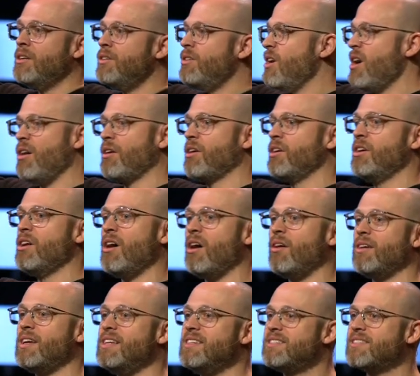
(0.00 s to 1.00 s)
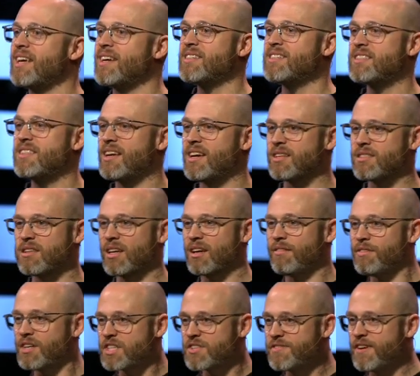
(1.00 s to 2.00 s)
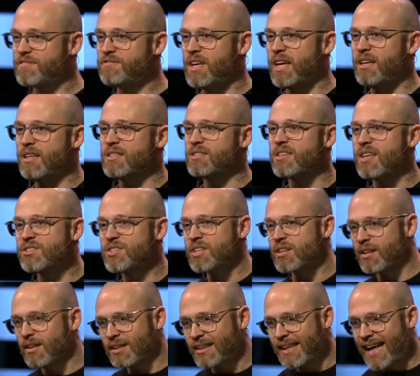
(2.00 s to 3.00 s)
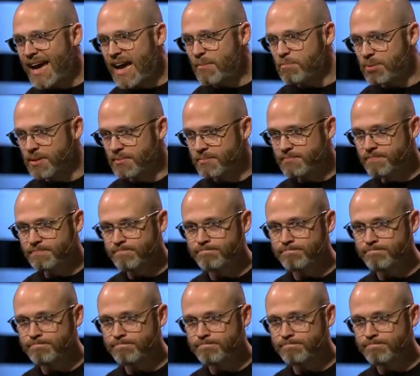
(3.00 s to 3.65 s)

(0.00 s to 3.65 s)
No. He says this. Look at verse 15. He says, you're a lamp.